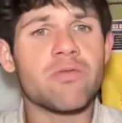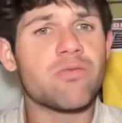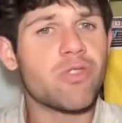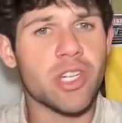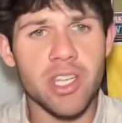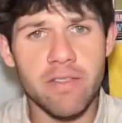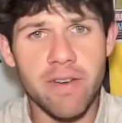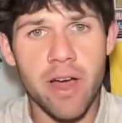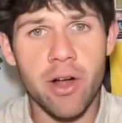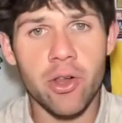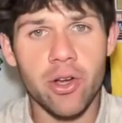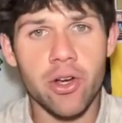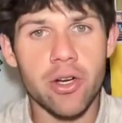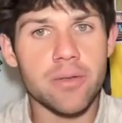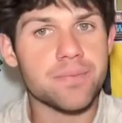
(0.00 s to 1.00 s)
Ricky
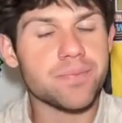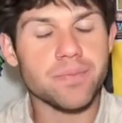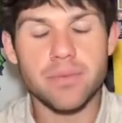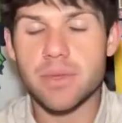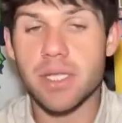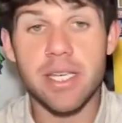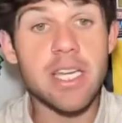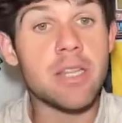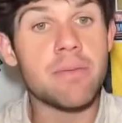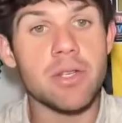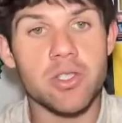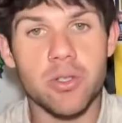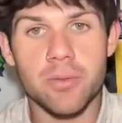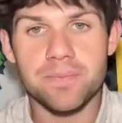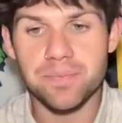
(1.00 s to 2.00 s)
Fowler, Keith
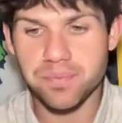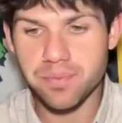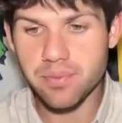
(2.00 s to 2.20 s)
Mitchell.